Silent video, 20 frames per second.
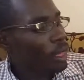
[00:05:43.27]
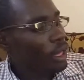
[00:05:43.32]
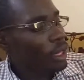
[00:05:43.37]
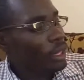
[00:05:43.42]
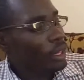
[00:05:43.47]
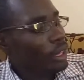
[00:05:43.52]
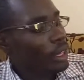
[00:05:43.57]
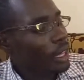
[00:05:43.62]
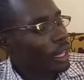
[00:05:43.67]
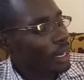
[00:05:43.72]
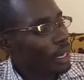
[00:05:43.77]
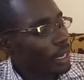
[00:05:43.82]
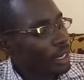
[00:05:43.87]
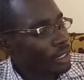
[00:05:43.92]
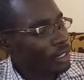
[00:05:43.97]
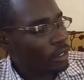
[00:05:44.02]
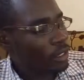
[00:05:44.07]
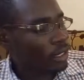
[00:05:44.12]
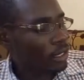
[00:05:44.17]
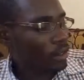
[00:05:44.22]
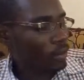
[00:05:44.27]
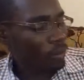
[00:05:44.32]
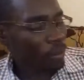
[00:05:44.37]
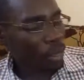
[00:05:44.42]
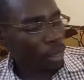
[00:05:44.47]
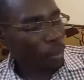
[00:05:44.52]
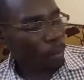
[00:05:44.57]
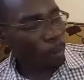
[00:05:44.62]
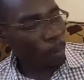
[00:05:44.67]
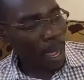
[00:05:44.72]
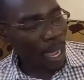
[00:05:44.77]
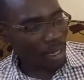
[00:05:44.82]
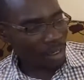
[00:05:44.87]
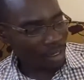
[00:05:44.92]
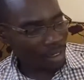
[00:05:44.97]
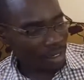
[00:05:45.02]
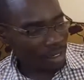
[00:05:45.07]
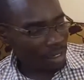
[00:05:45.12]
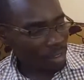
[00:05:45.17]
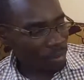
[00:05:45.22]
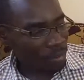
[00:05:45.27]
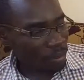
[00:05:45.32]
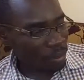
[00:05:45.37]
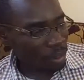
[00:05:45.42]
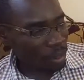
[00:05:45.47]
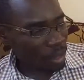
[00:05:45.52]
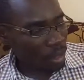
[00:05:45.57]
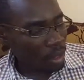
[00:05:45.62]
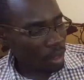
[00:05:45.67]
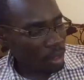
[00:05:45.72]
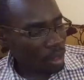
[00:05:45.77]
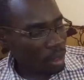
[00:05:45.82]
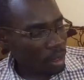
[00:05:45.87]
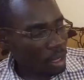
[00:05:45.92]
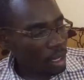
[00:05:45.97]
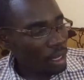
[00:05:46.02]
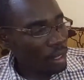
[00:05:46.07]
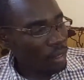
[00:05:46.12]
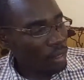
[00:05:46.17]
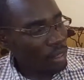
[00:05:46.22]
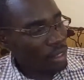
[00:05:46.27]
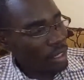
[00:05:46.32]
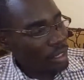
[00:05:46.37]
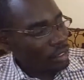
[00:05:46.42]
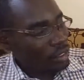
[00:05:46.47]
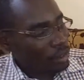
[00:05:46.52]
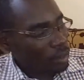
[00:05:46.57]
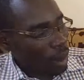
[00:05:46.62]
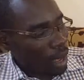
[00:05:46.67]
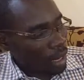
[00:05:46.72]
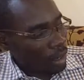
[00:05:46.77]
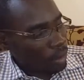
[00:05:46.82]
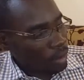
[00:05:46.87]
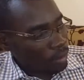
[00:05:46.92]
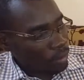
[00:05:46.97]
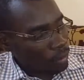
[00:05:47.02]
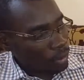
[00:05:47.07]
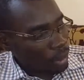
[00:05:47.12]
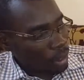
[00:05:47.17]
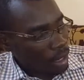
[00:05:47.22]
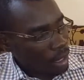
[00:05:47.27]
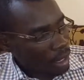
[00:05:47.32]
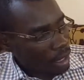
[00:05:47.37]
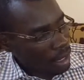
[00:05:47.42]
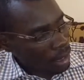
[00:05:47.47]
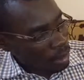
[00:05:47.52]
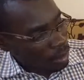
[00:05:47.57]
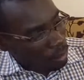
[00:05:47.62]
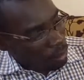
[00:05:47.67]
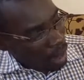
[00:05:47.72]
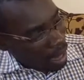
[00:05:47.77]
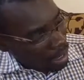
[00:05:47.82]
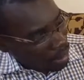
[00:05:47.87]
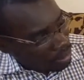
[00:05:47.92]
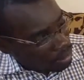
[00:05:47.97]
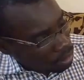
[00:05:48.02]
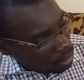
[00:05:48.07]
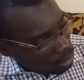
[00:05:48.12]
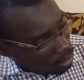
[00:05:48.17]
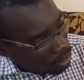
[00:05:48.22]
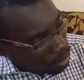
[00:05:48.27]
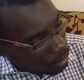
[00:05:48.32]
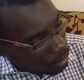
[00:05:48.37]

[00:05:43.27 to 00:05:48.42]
the red part. This one, as you see, we